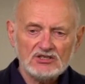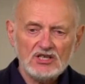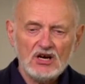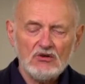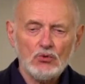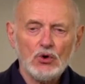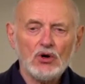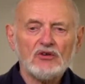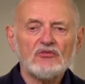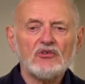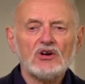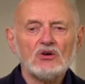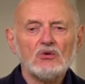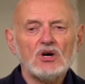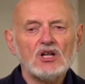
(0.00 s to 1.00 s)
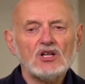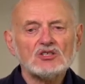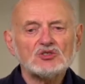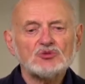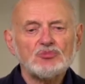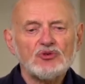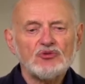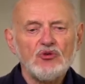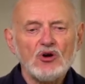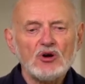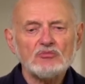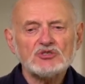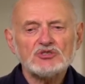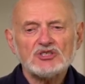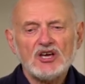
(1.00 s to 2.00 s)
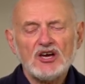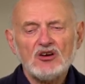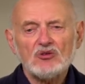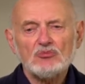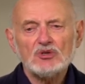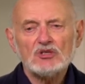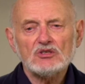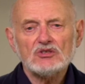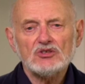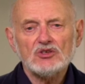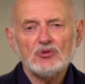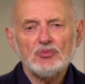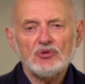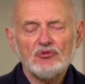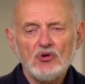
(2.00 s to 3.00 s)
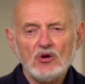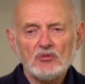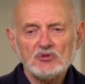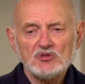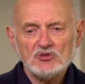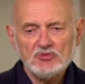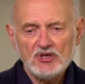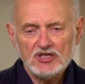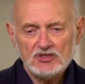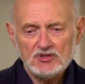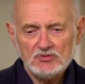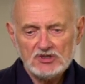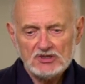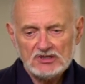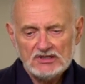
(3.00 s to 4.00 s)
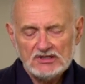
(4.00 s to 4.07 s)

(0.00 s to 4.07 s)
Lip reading: not work very well is performance accountability or performance management.